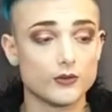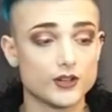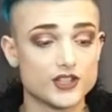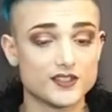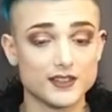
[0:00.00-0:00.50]

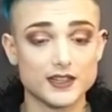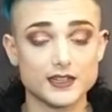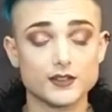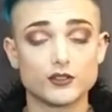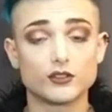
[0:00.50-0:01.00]
which is
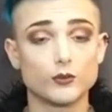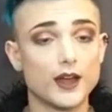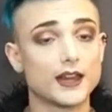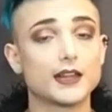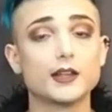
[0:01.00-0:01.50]
like
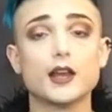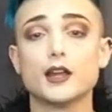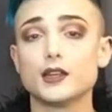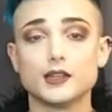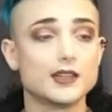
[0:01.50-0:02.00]
sweating,
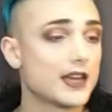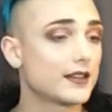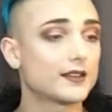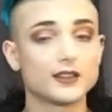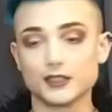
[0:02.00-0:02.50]

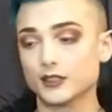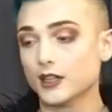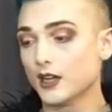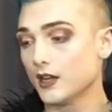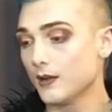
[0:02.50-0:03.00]
dancing,
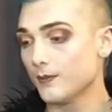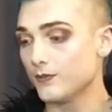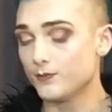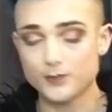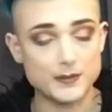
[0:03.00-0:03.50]

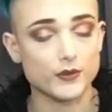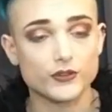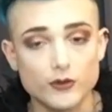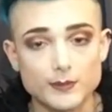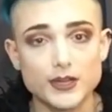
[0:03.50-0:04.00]
people
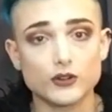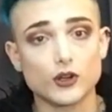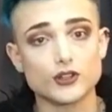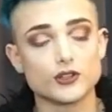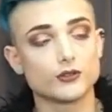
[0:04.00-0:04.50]
throwing beer
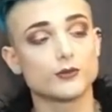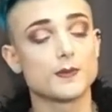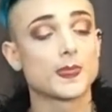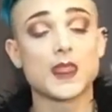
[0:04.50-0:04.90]
on you.